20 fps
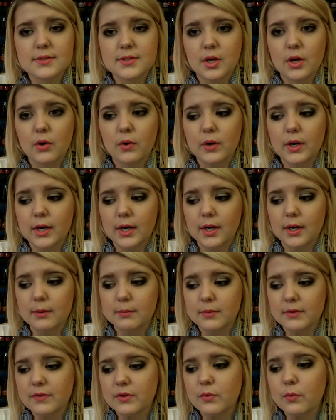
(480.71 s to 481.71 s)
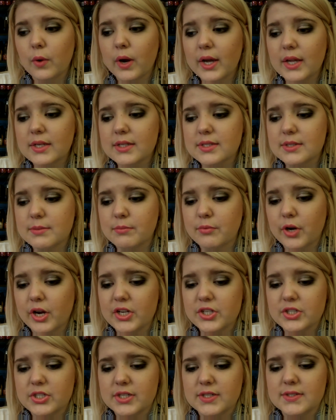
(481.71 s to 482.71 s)
So, if you want
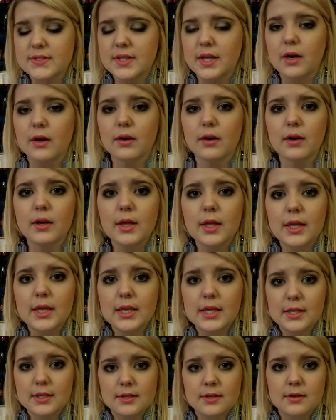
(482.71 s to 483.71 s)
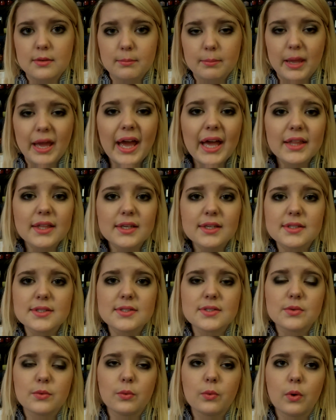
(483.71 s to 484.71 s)
brushes that are in
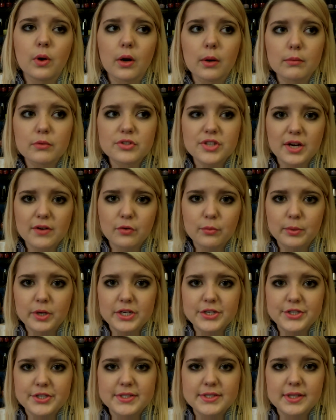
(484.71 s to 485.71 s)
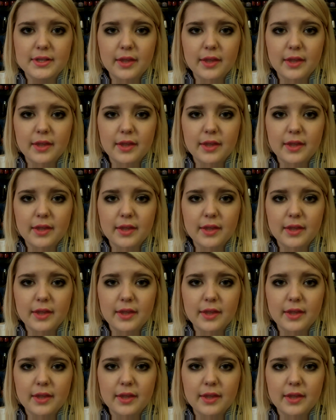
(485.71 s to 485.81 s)
palettes or travel brushes,